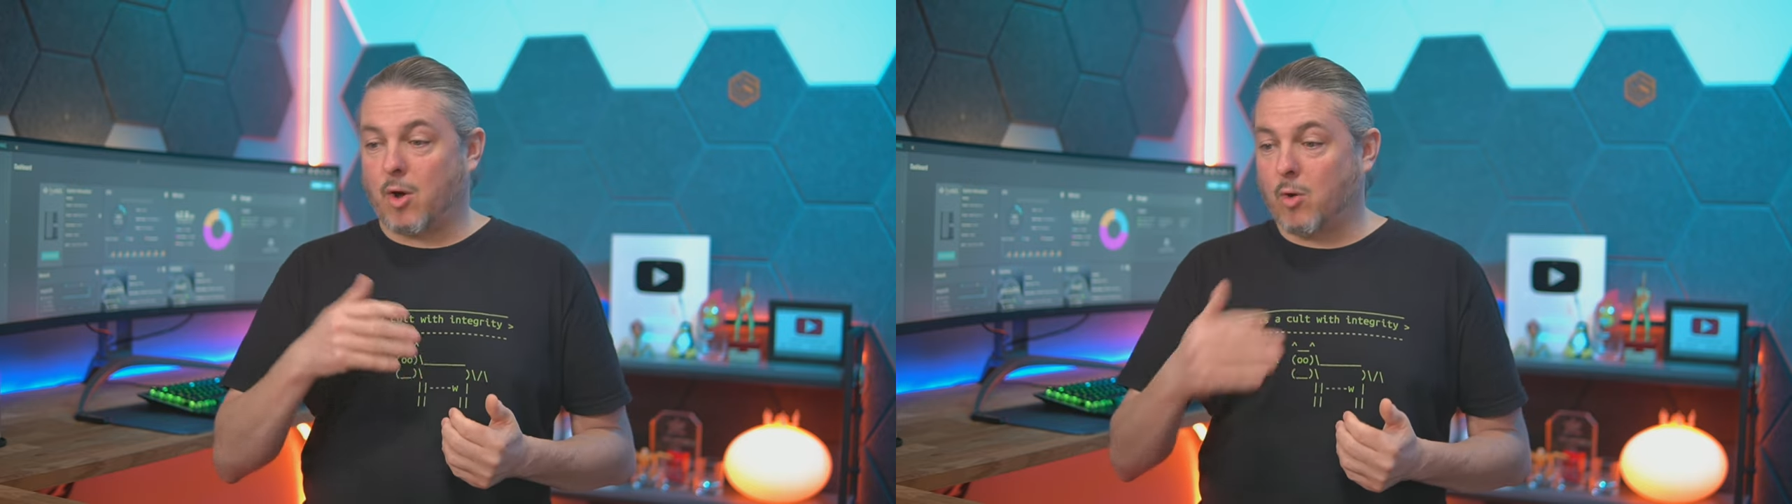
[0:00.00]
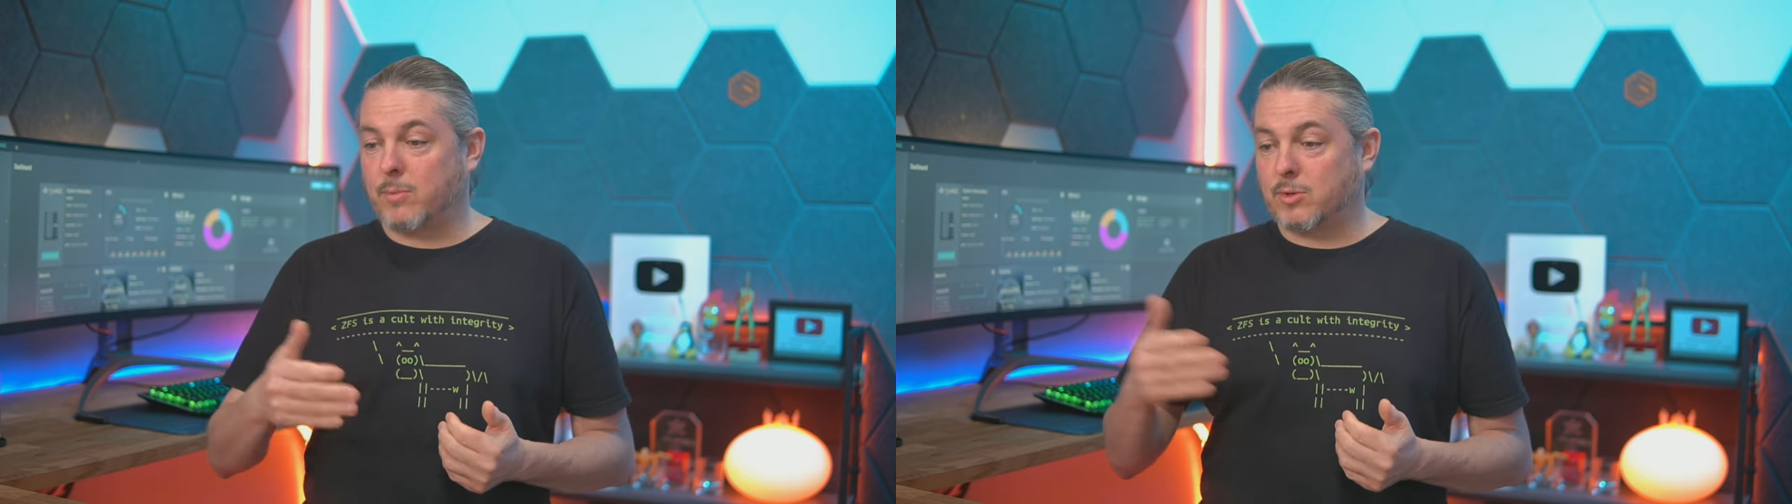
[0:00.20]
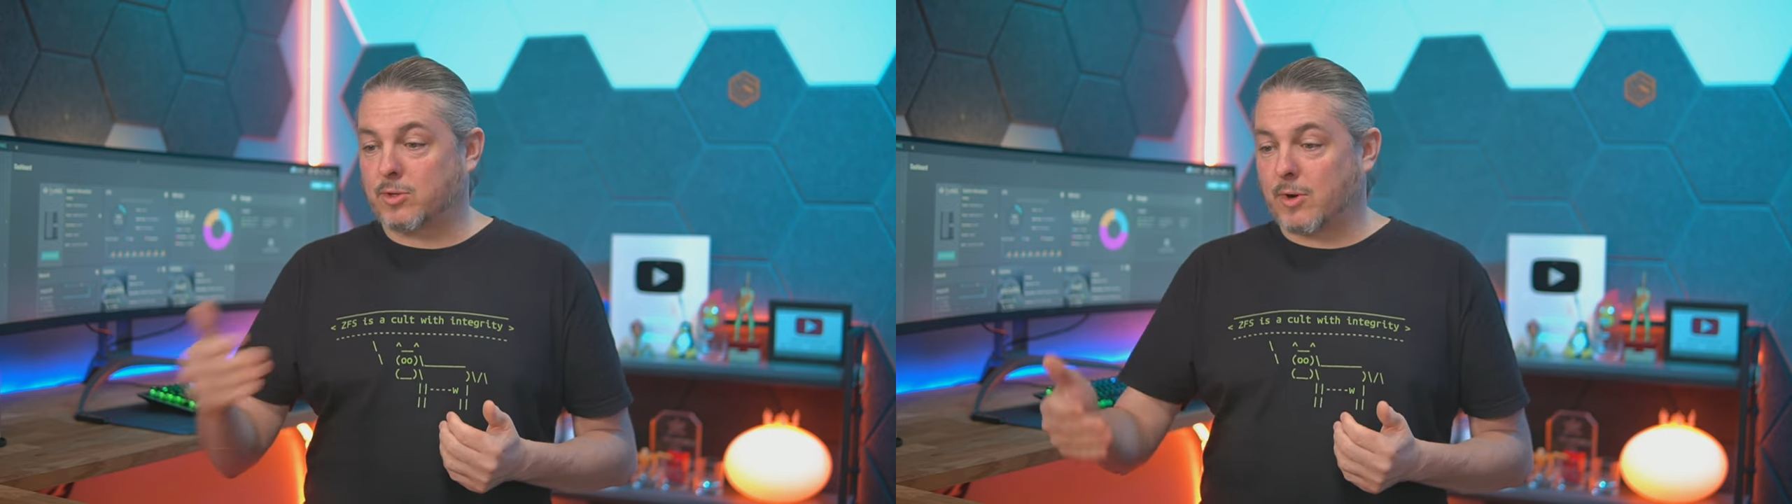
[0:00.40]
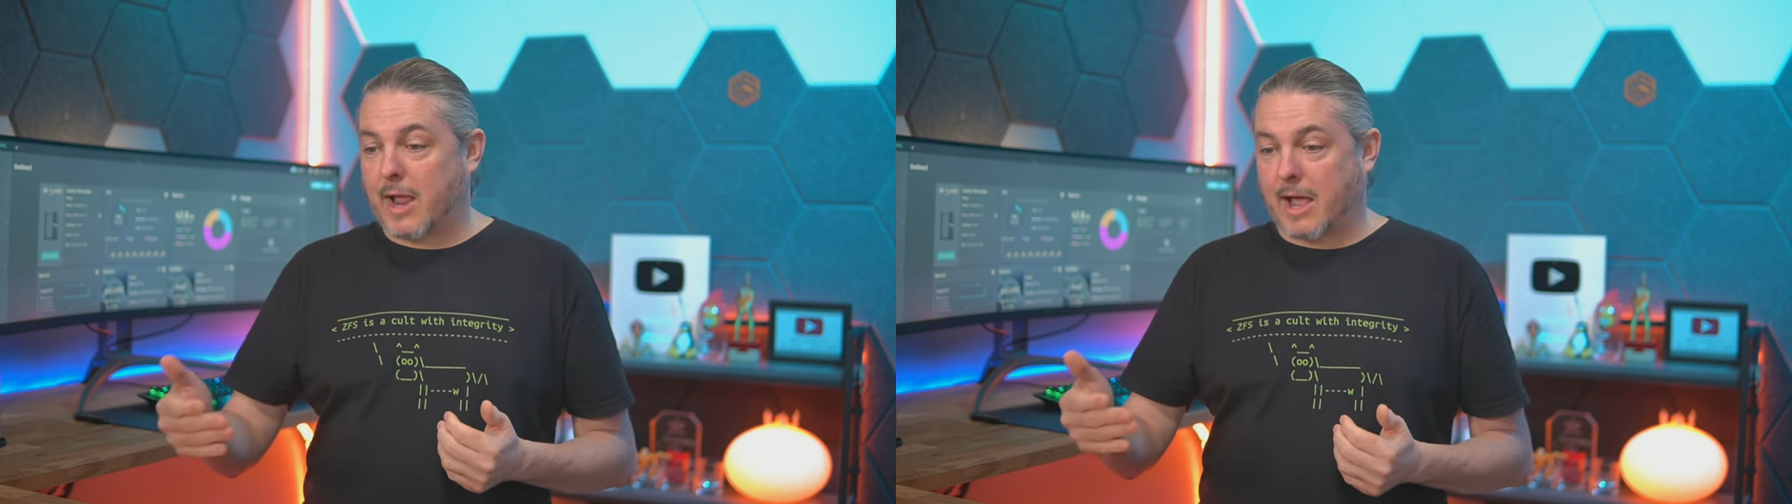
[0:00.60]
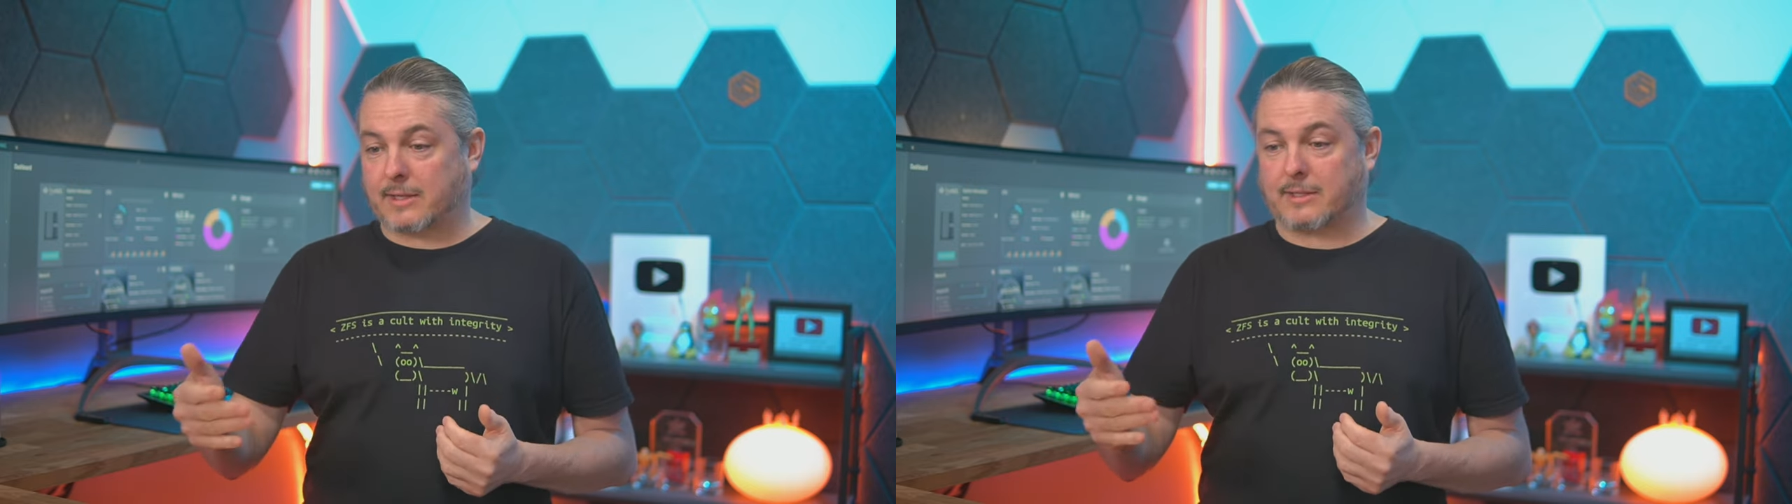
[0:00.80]
home user
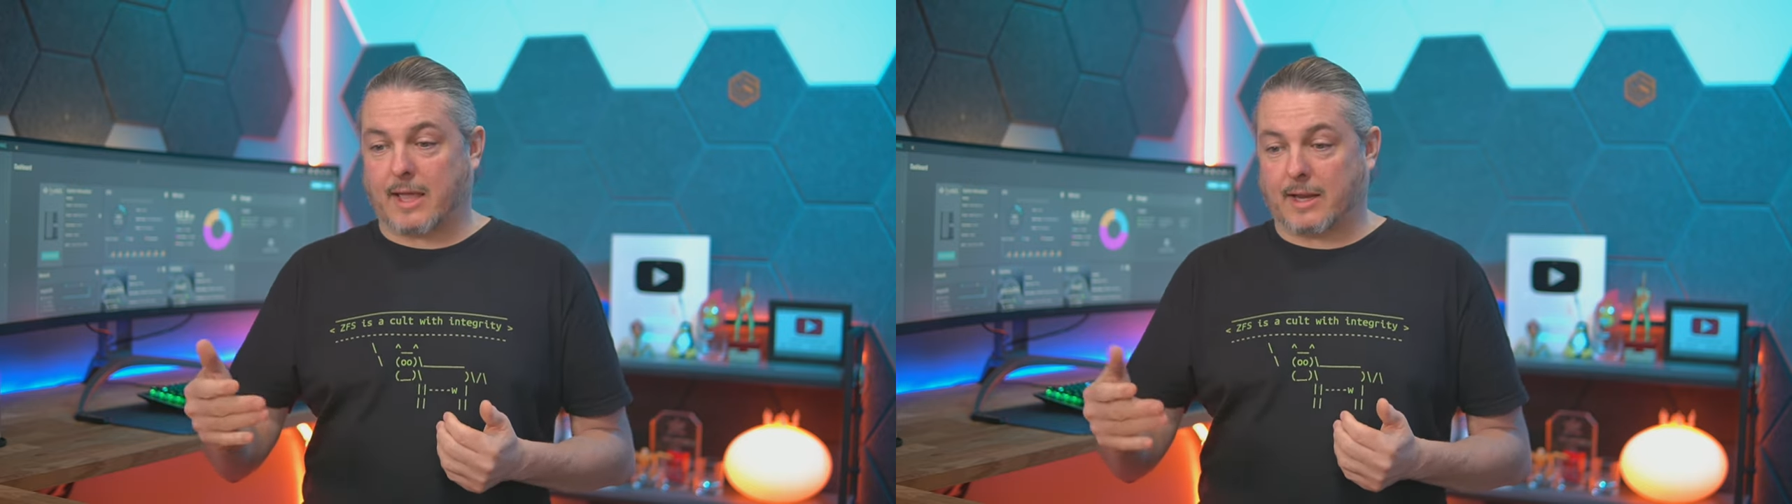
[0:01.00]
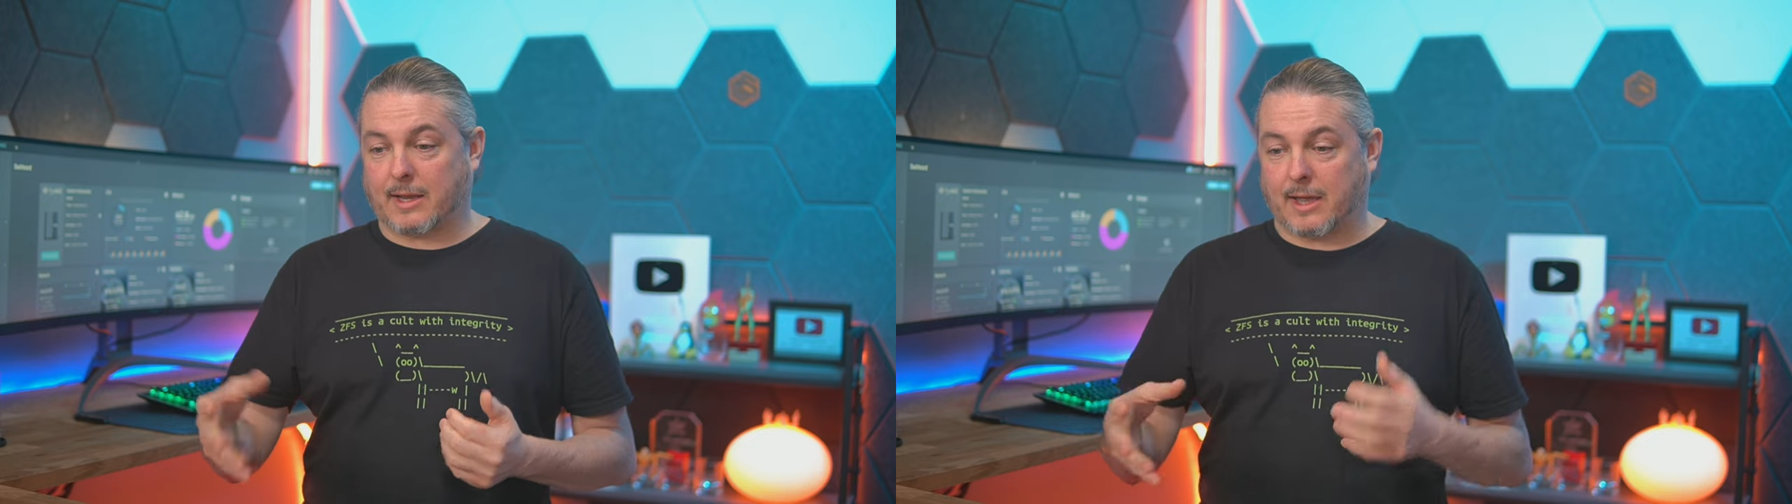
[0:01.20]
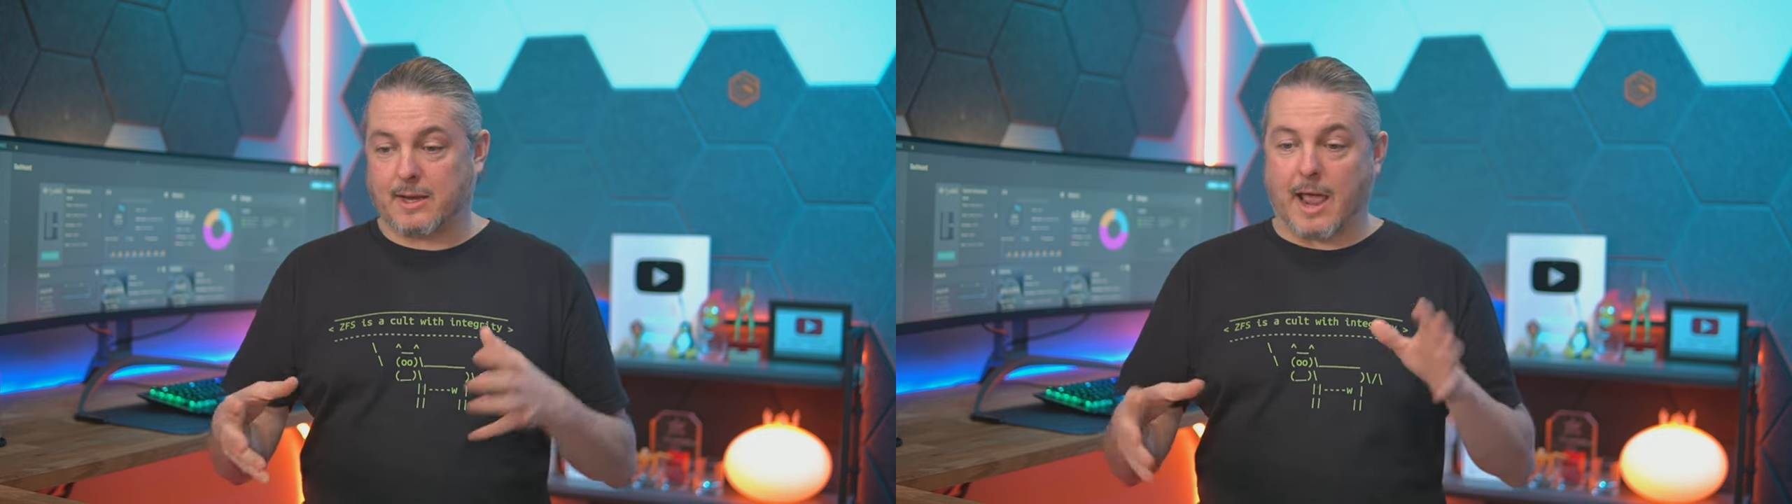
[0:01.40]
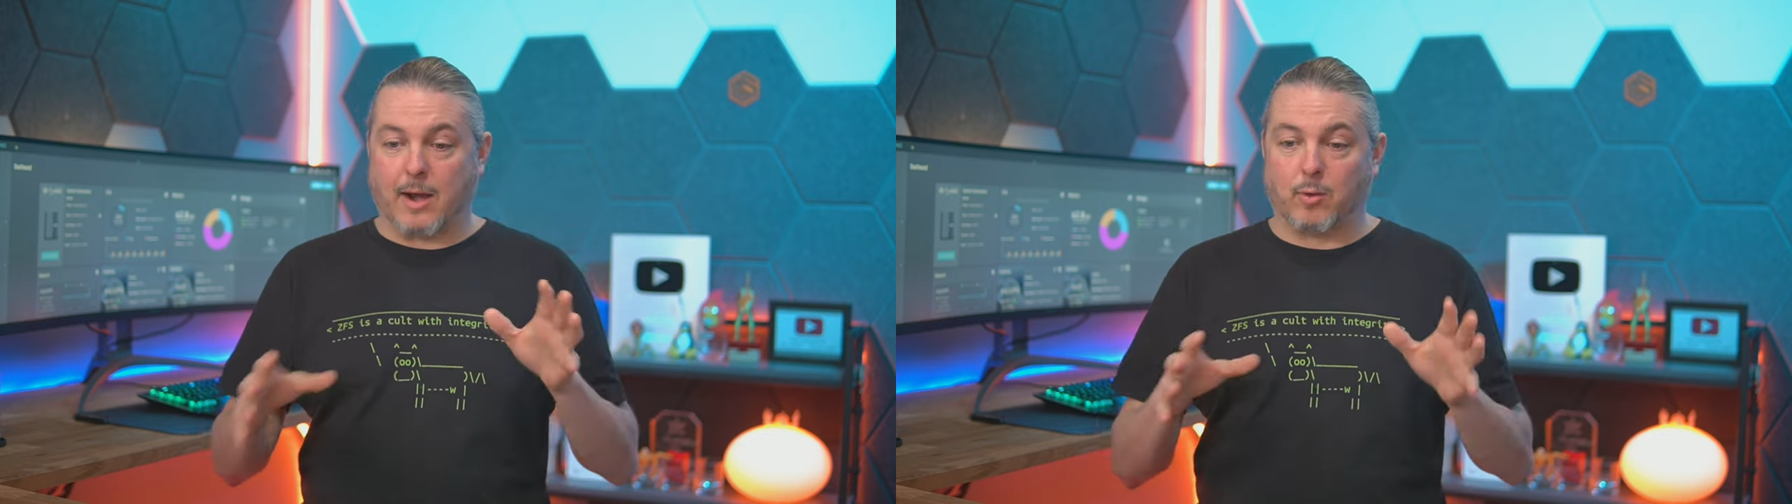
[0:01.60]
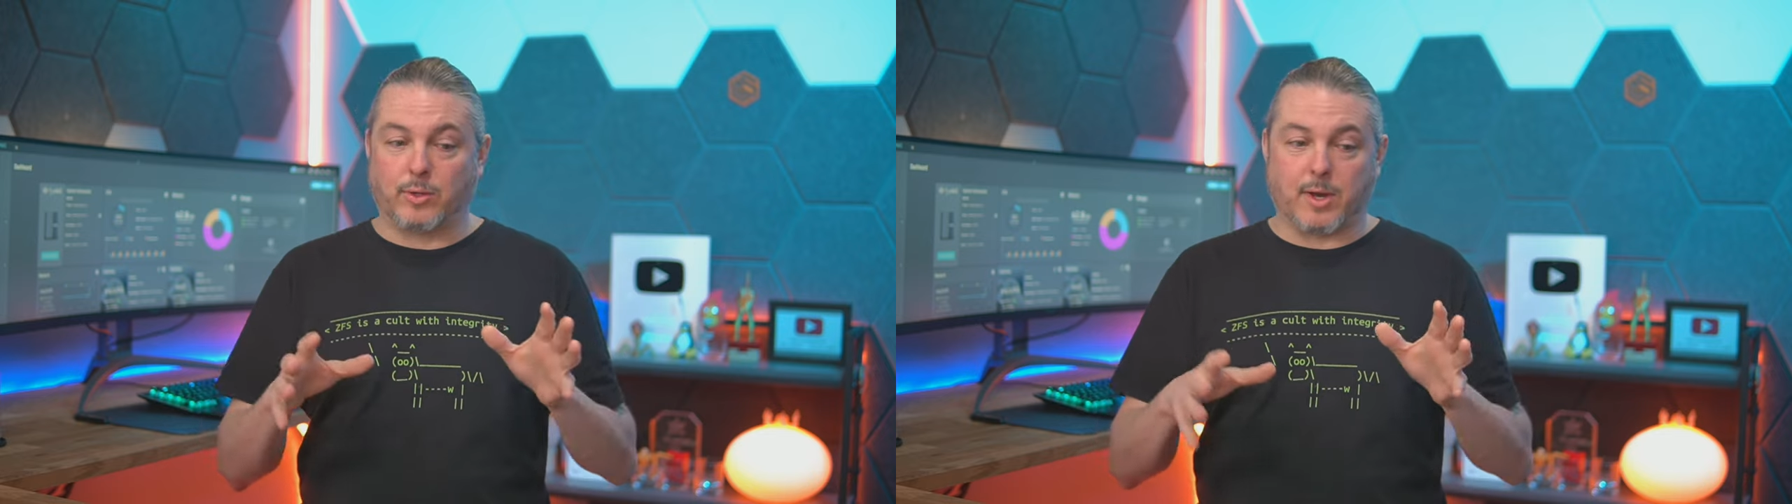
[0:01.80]
NAS that can not
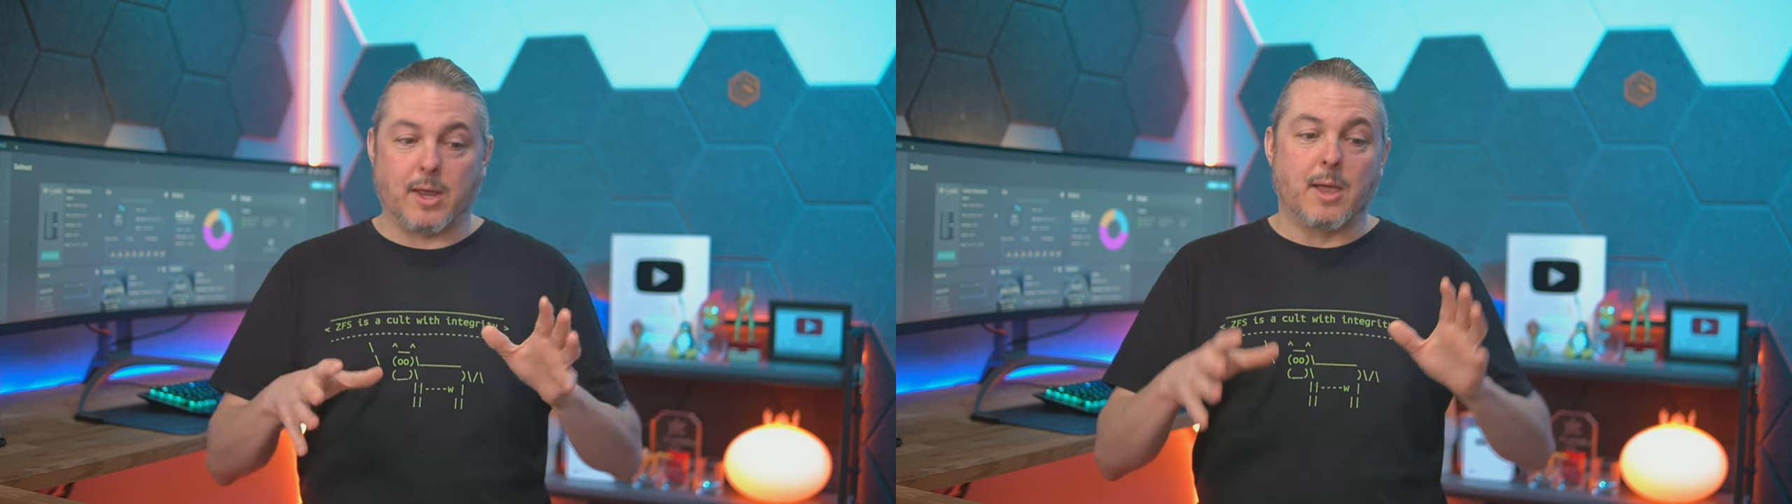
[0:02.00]
only